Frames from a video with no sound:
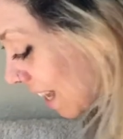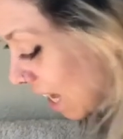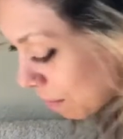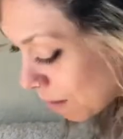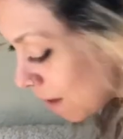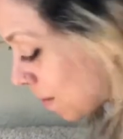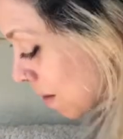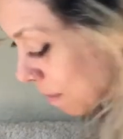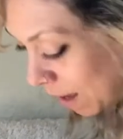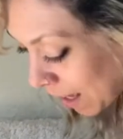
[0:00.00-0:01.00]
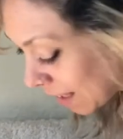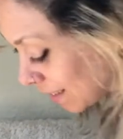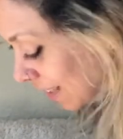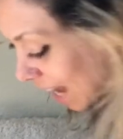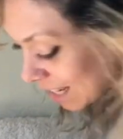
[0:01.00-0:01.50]
hey baby in
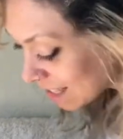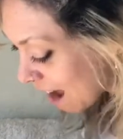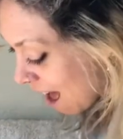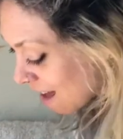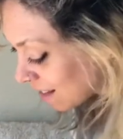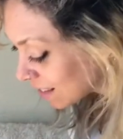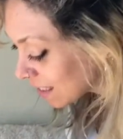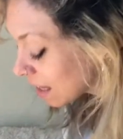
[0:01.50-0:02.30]
line, hey child,